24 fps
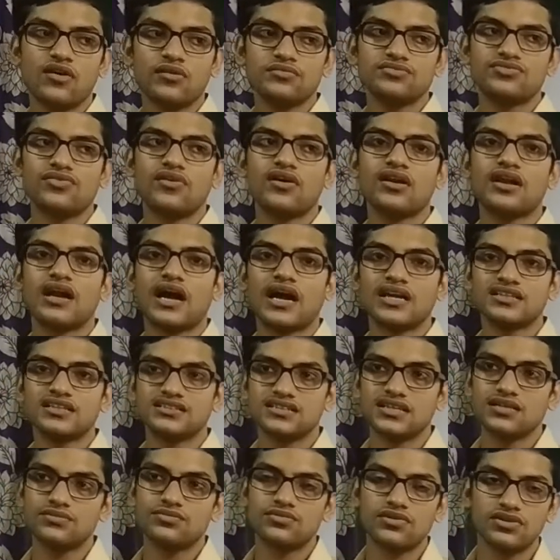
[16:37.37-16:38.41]
for
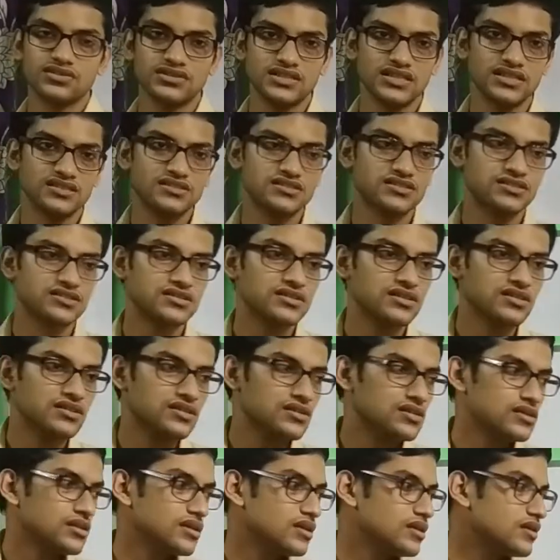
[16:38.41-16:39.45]
larger projects
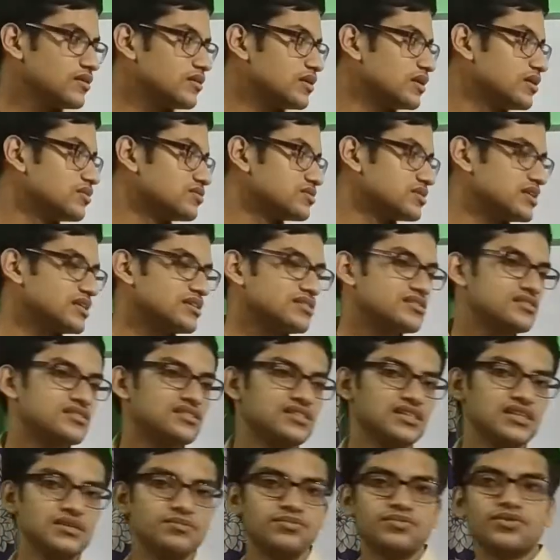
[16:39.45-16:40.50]
using
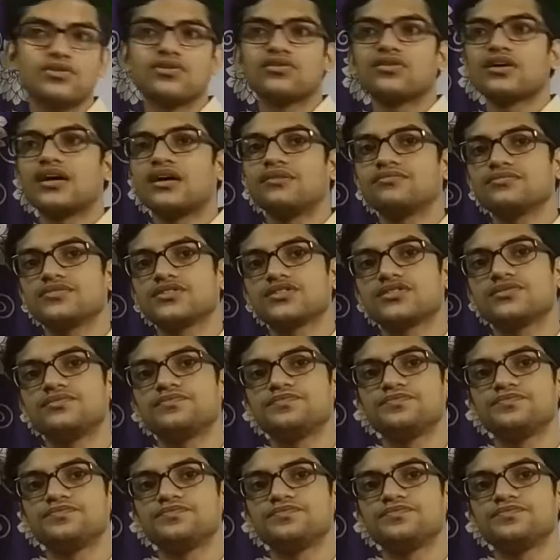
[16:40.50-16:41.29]
C programs,